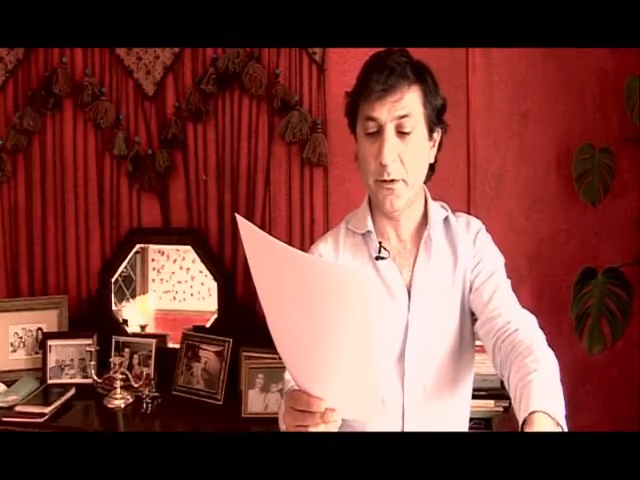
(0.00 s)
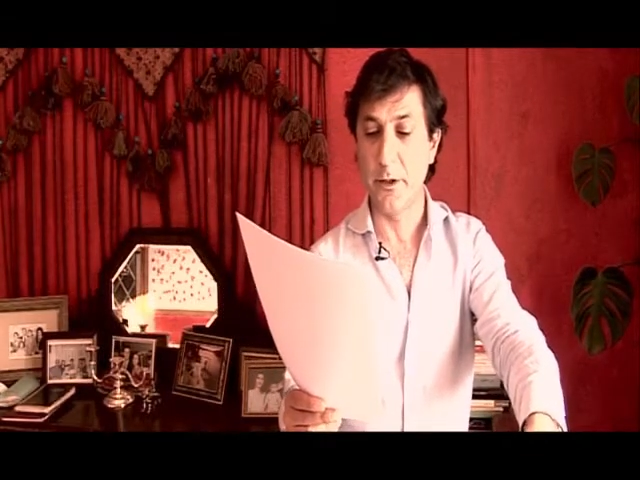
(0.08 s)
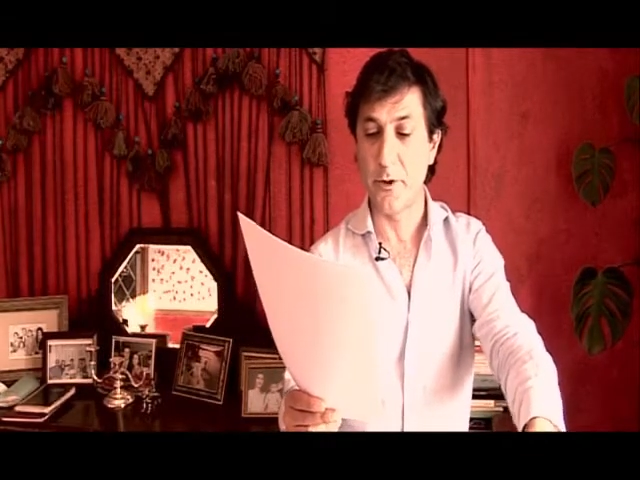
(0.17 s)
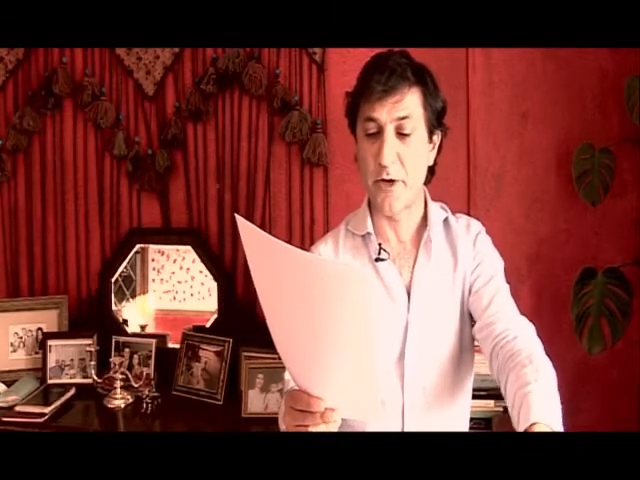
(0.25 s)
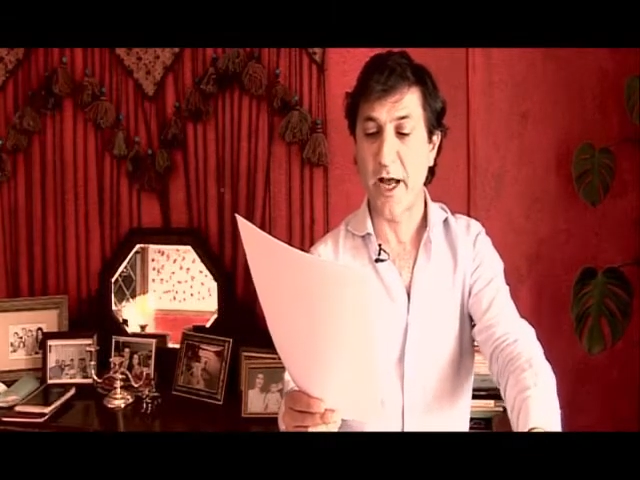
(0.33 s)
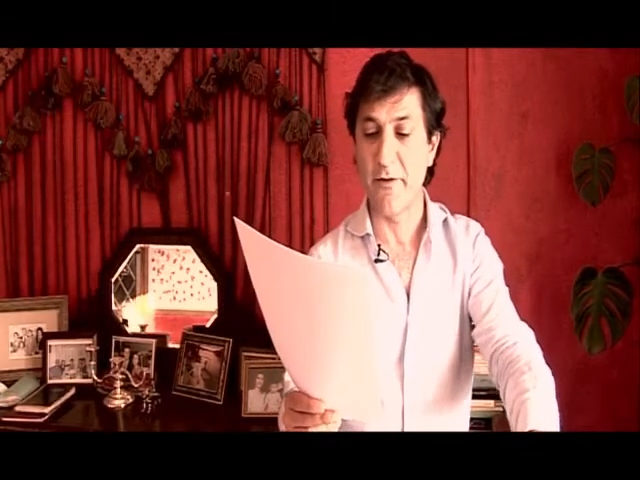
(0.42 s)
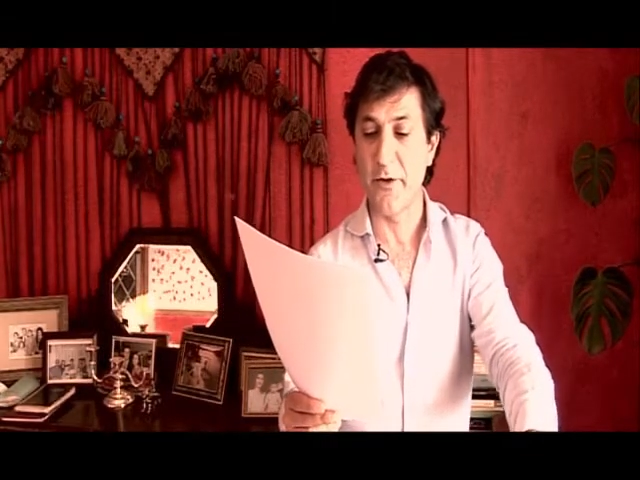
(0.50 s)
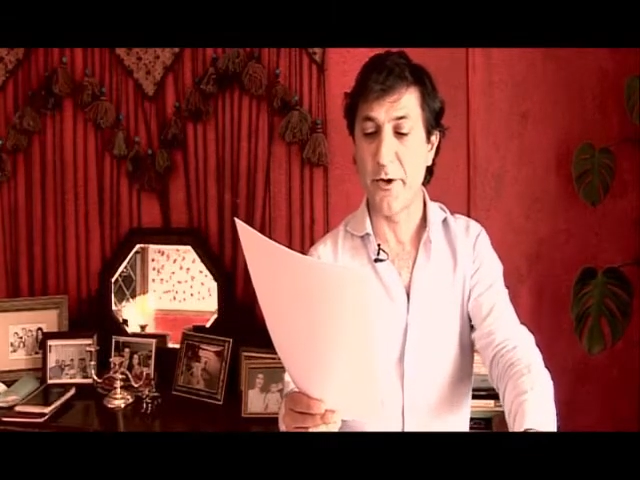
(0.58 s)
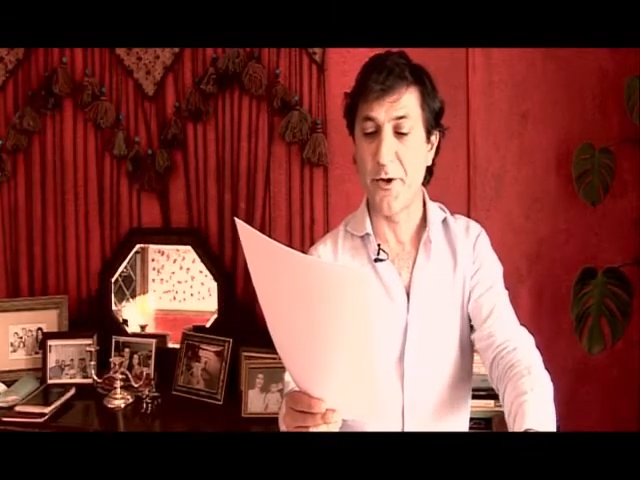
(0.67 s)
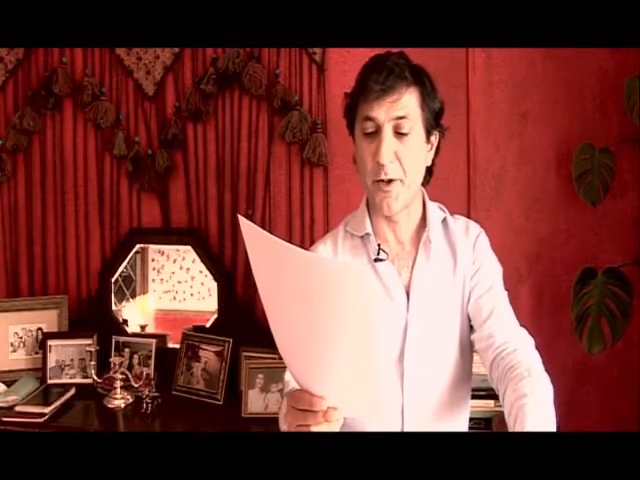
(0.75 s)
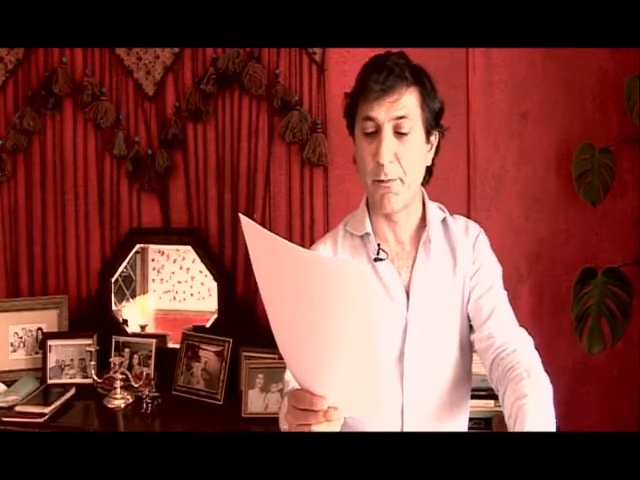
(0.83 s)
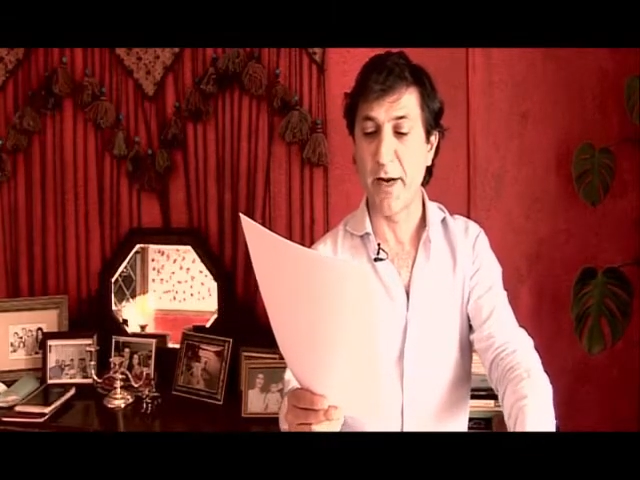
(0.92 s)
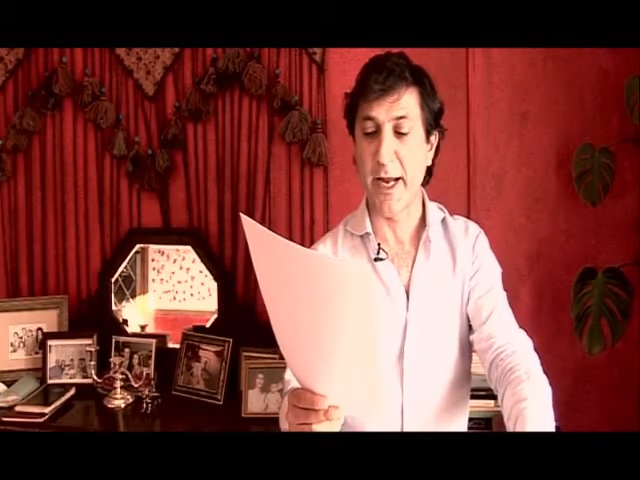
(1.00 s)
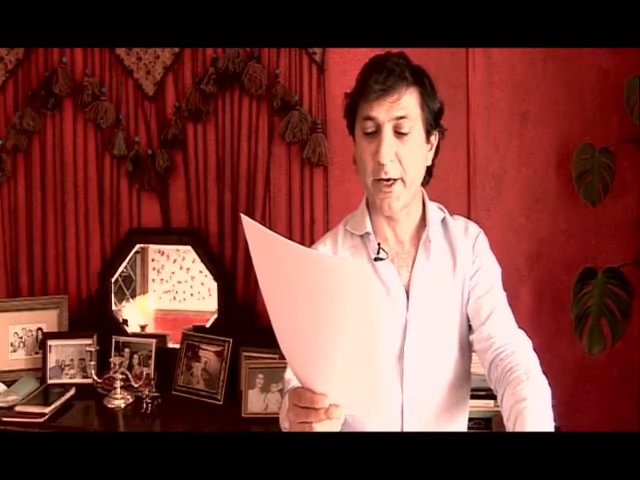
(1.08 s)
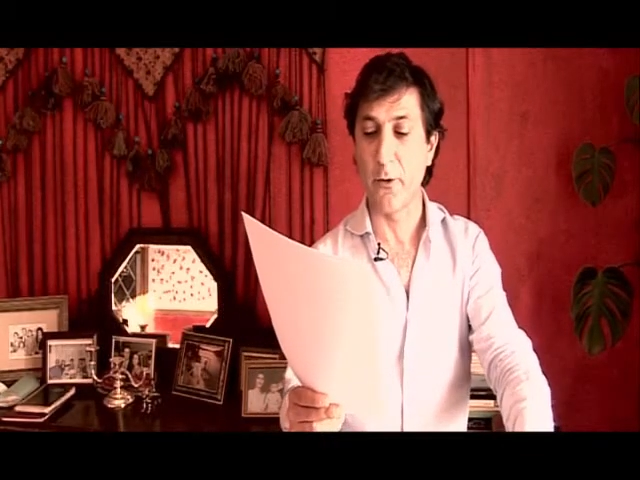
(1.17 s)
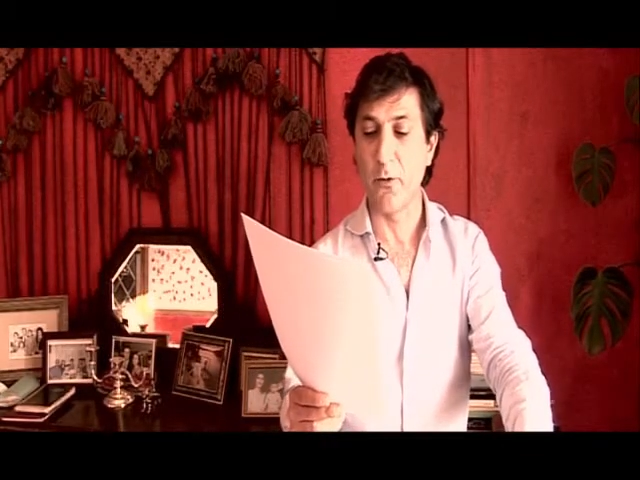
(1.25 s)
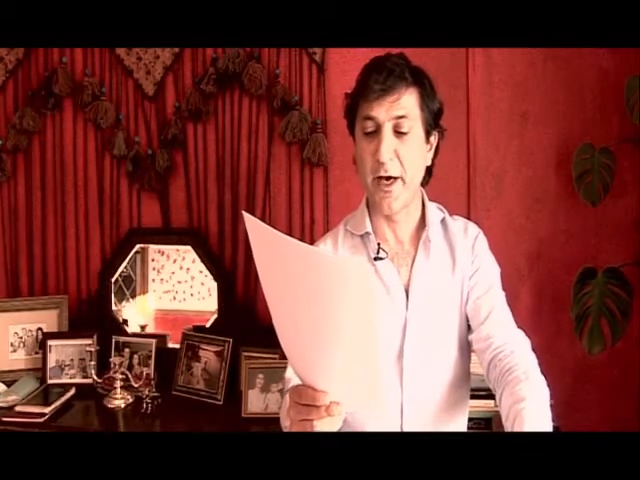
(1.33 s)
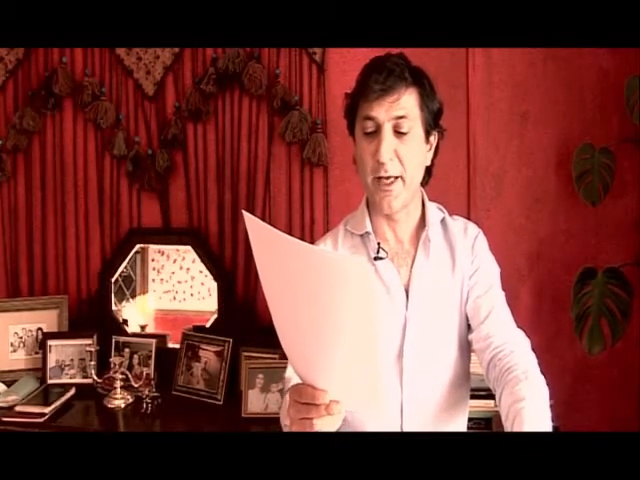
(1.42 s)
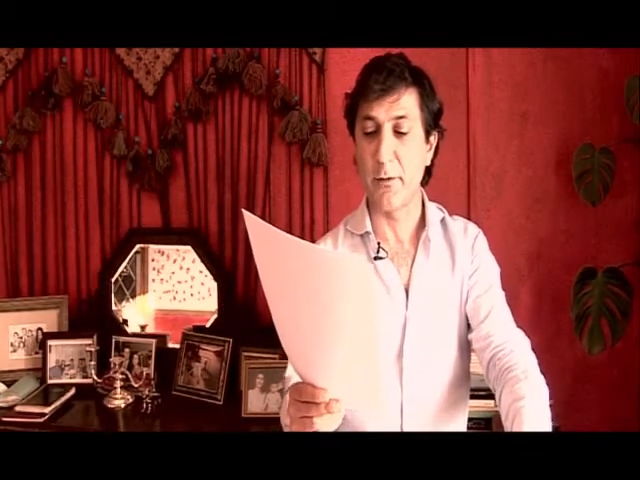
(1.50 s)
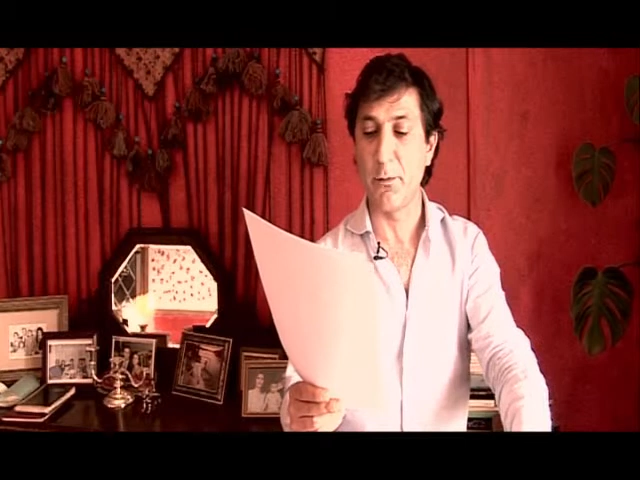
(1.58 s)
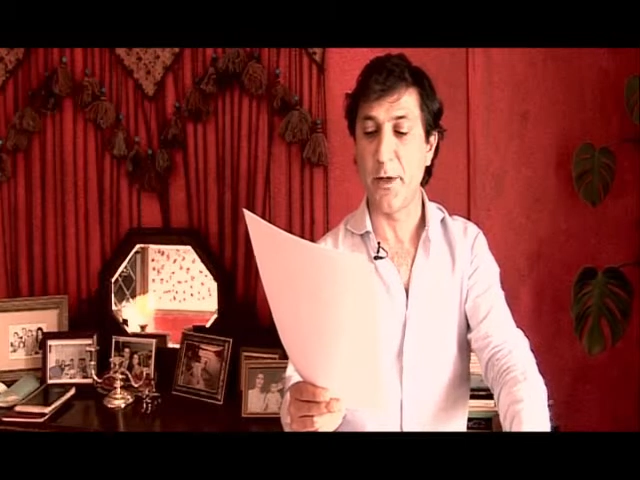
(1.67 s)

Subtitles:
The driver in the black and white